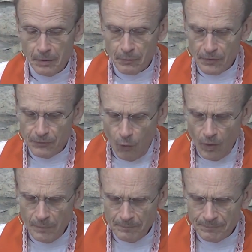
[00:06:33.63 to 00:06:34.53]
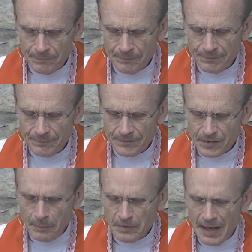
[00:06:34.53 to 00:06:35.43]
But reform
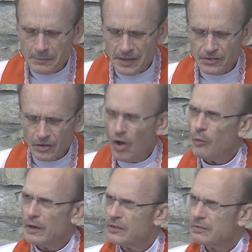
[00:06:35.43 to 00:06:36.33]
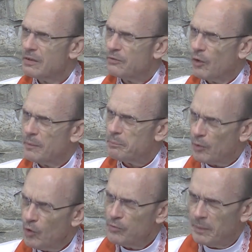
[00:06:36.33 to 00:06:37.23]
sometimes isn't always for
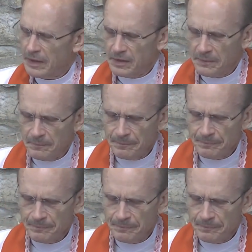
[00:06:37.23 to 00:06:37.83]
improvement.